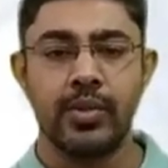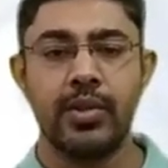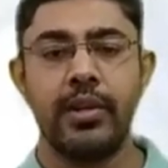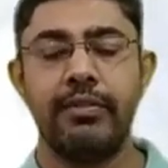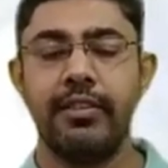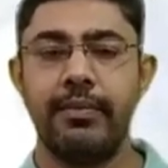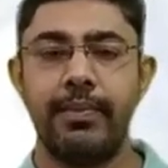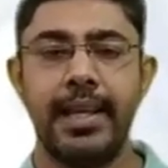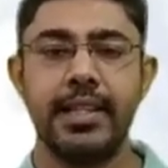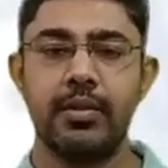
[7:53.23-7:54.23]
So if we
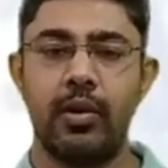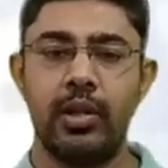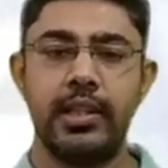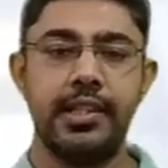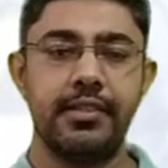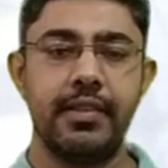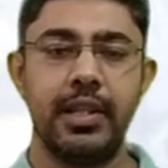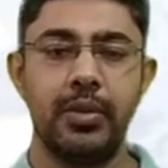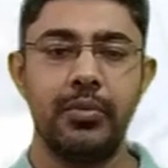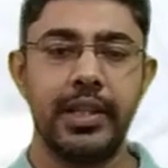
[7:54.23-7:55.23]
place all this
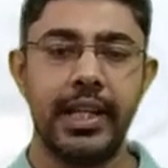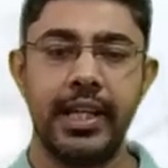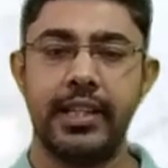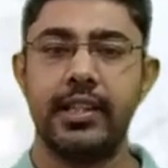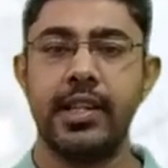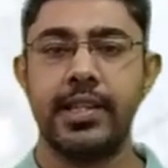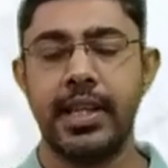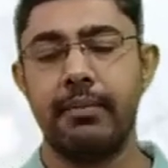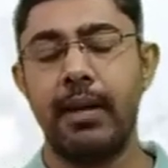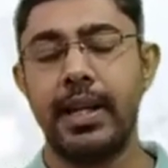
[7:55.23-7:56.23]
value, we get the
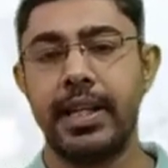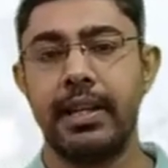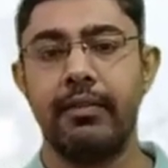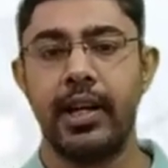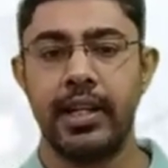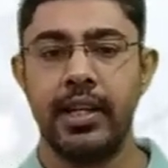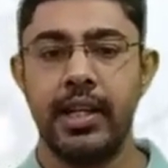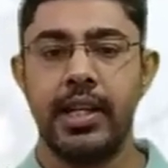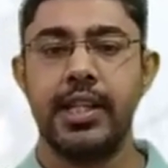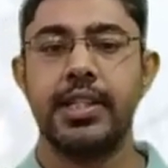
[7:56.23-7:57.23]
sigma T1
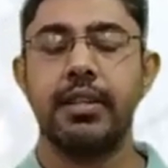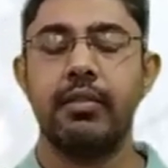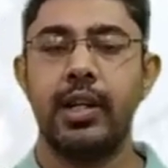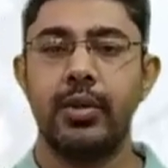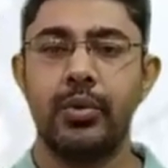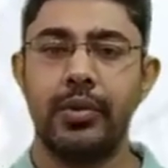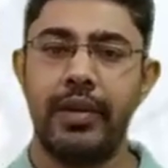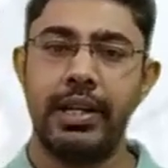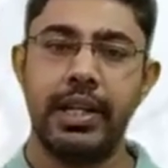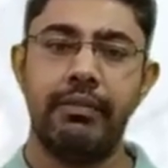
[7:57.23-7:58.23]
is equal to
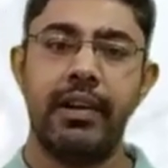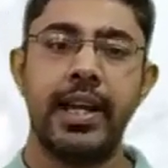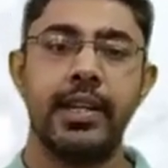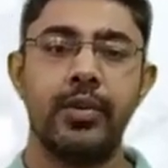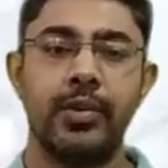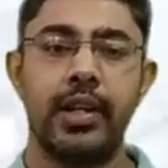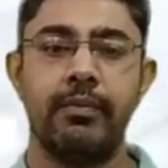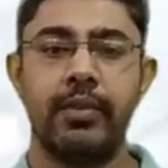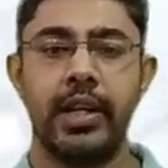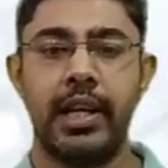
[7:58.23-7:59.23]
25
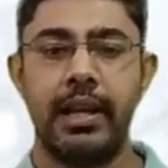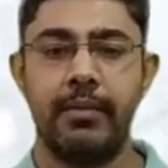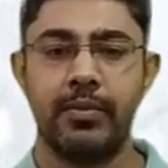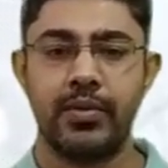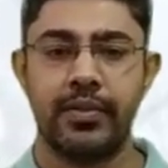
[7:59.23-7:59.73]
Newton per mm